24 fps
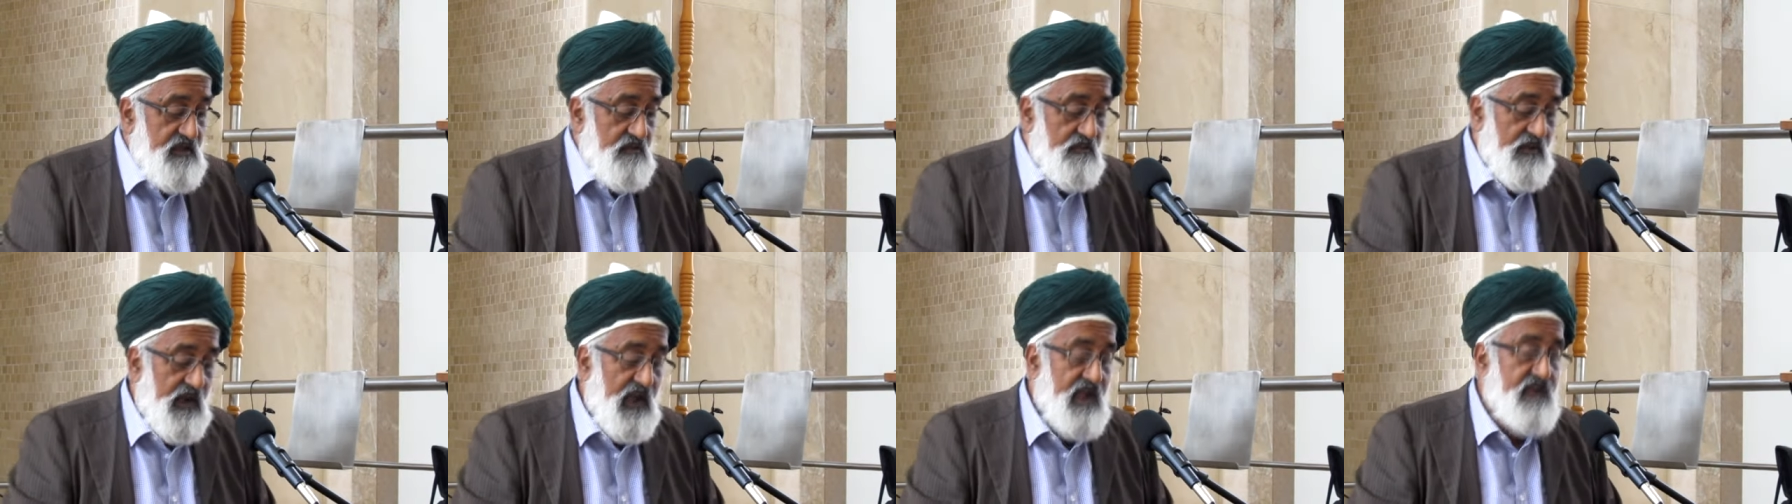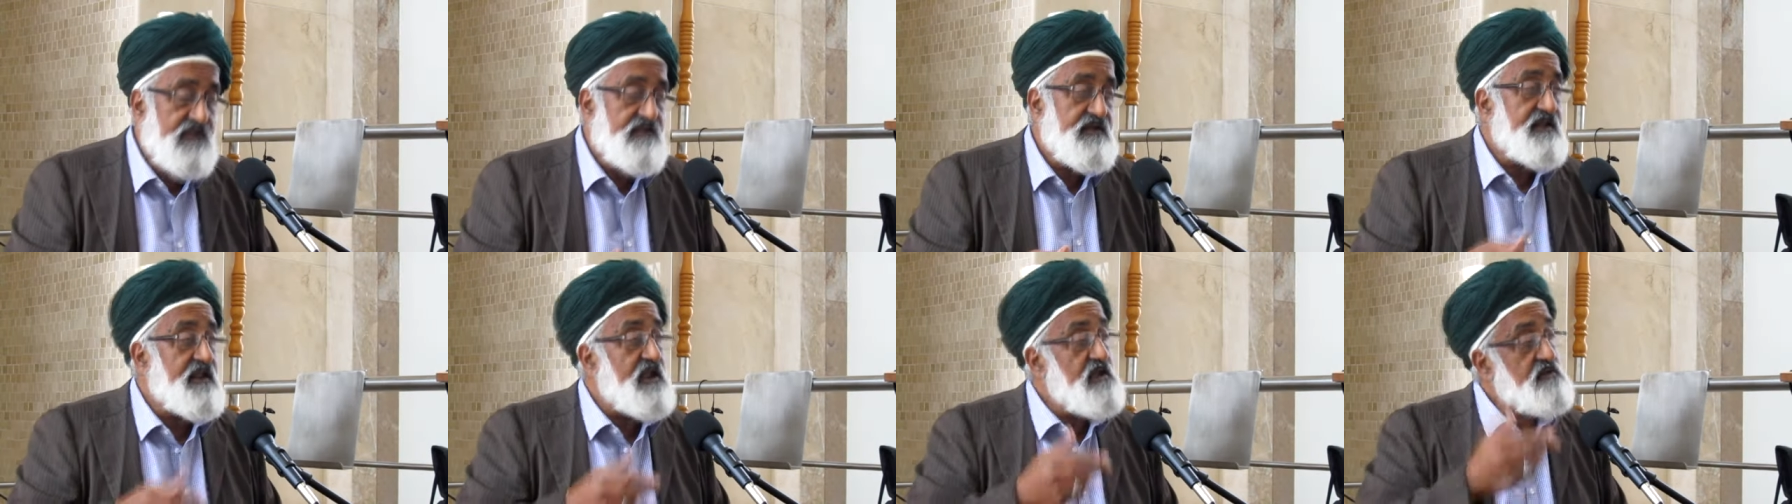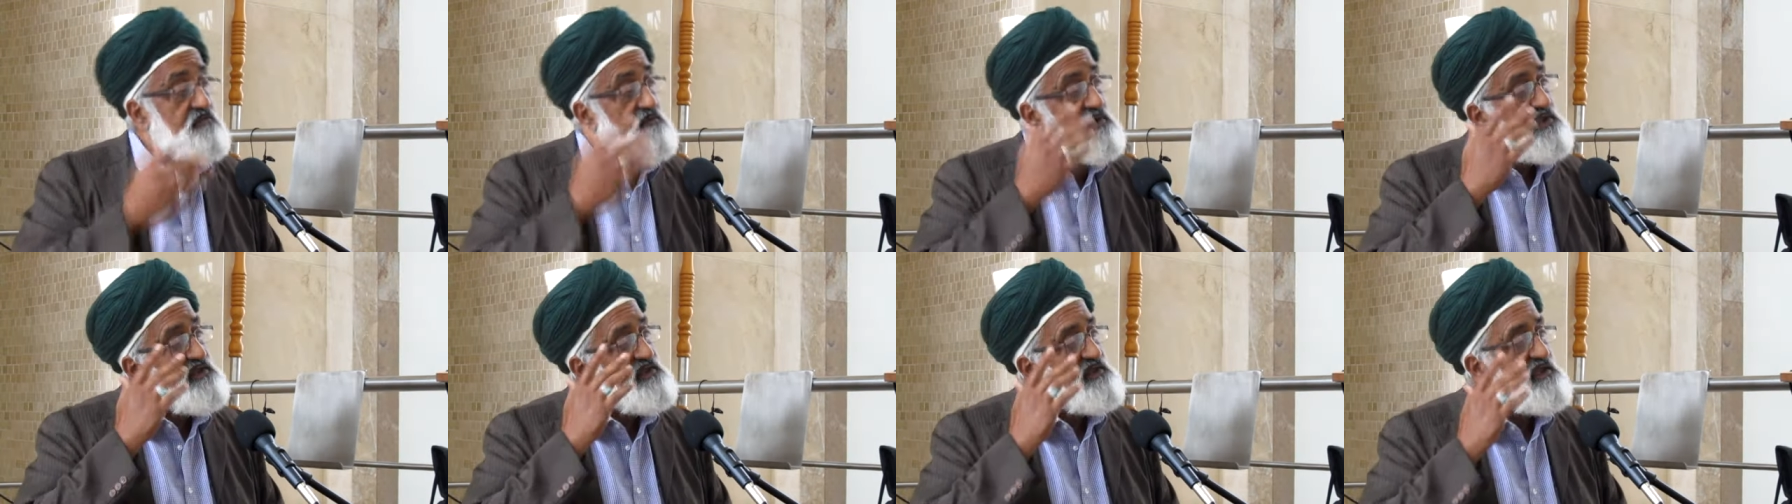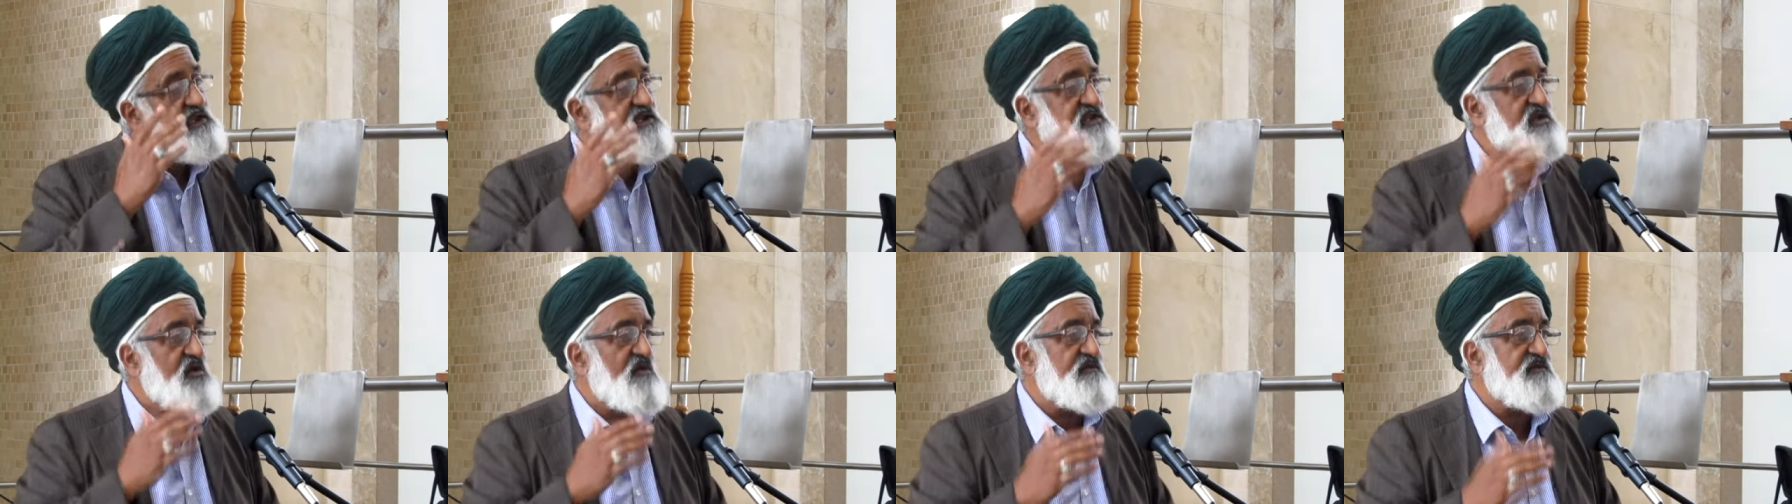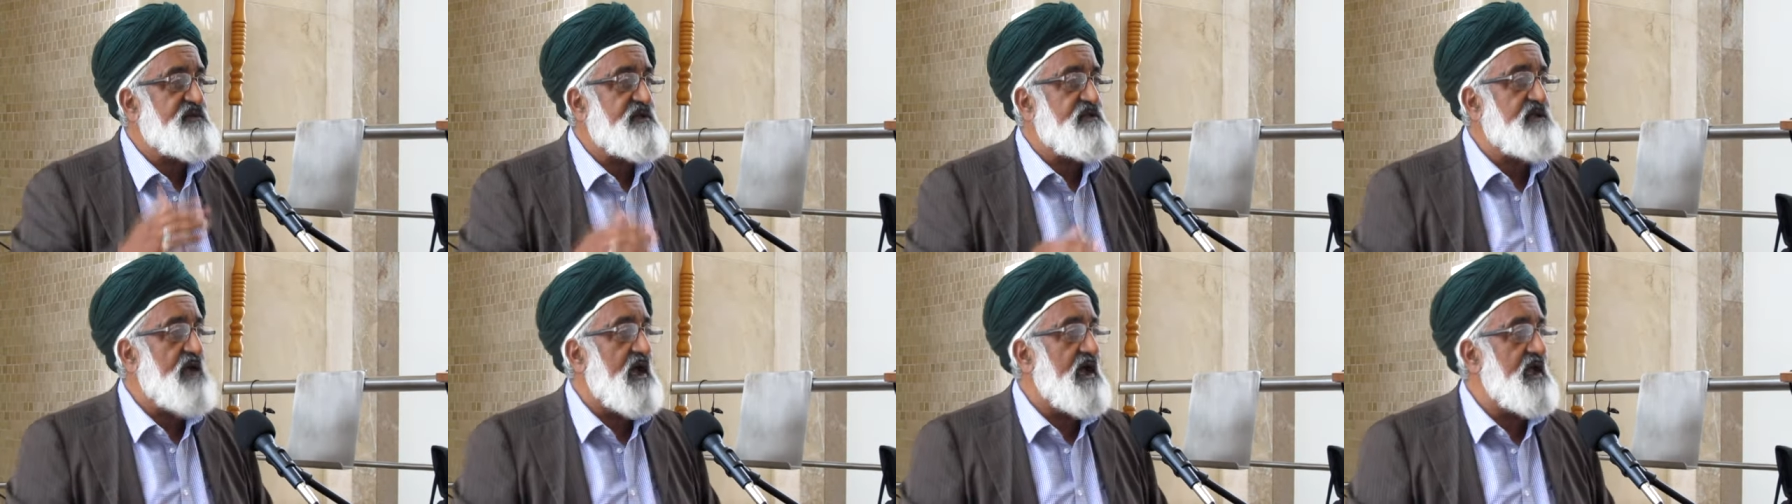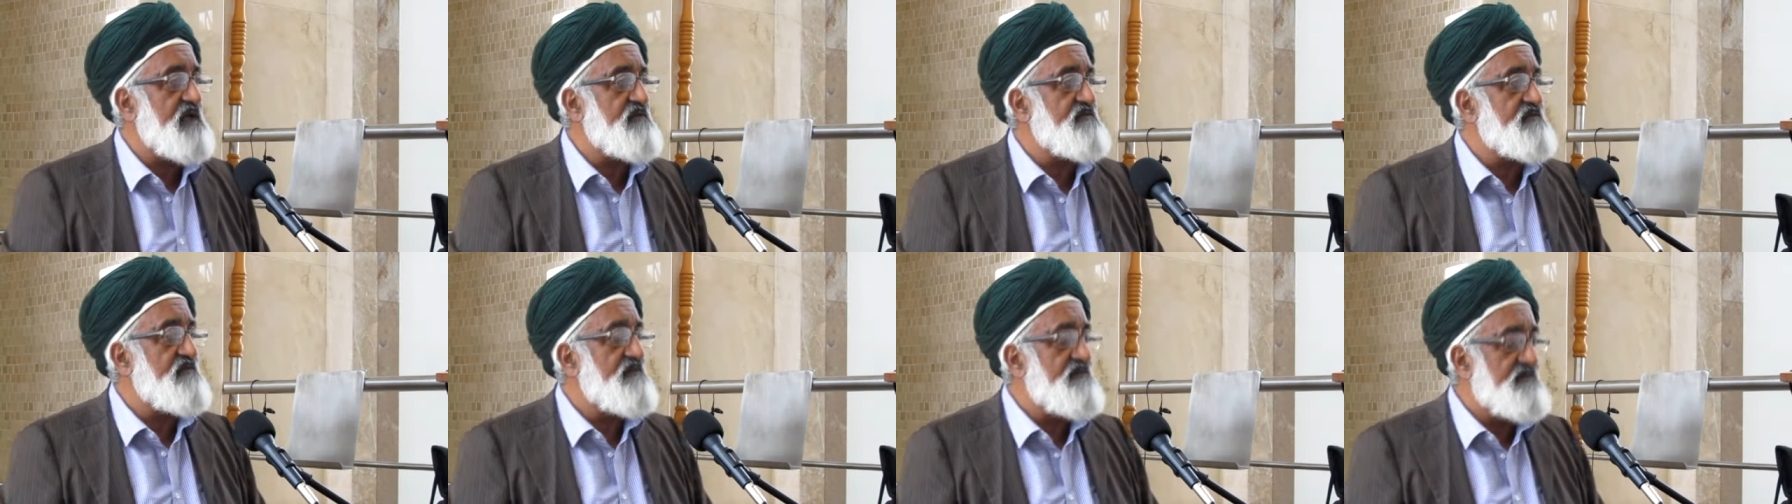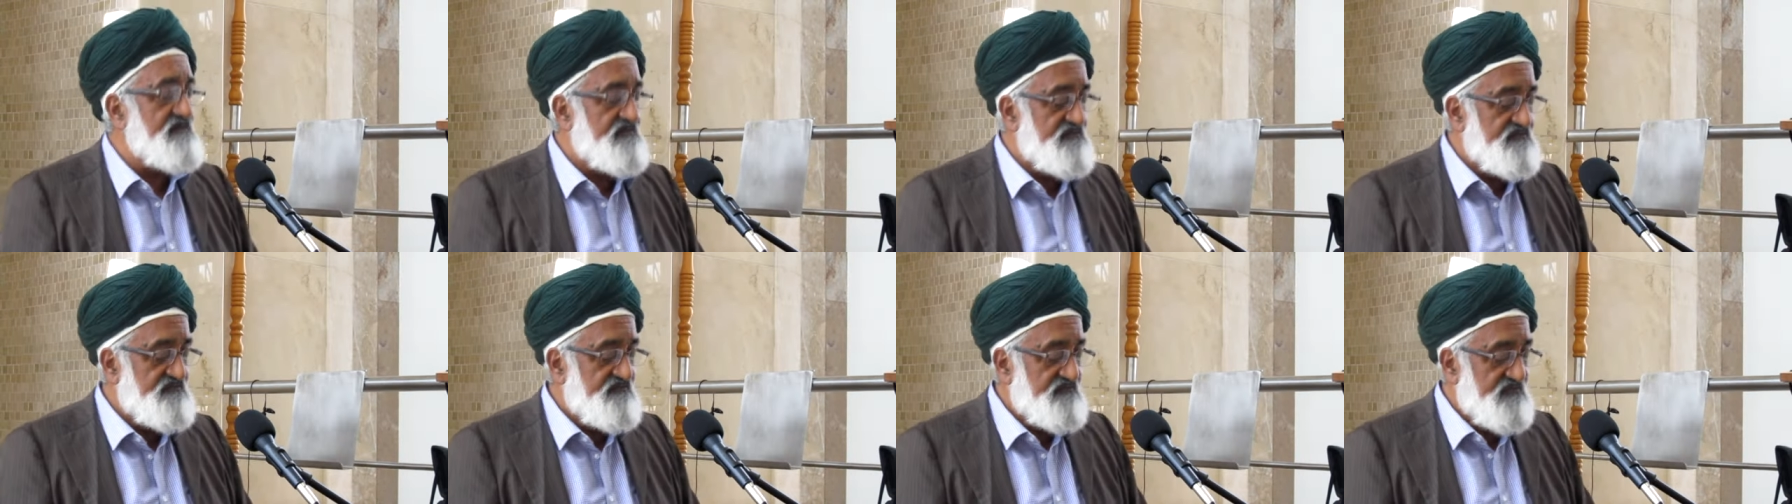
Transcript: by the great mystics of the time.